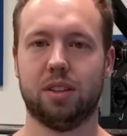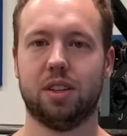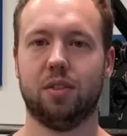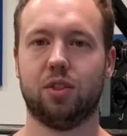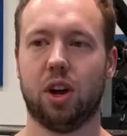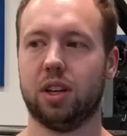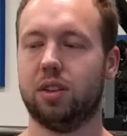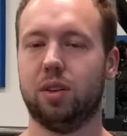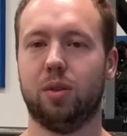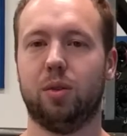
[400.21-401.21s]
Instead of trying
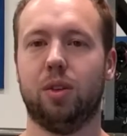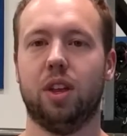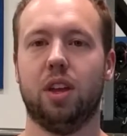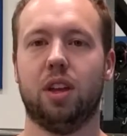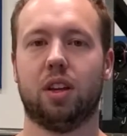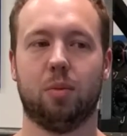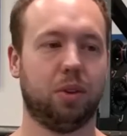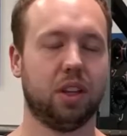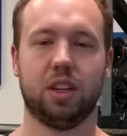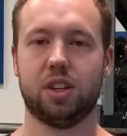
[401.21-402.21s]
to
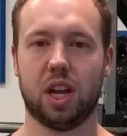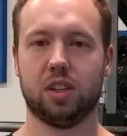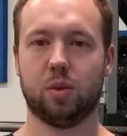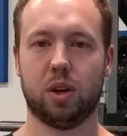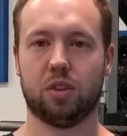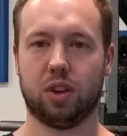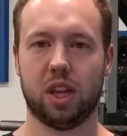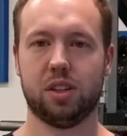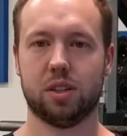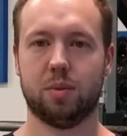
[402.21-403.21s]
completely change the way your
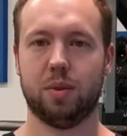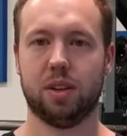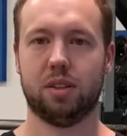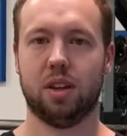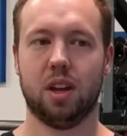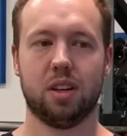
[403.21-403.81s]
relationship is,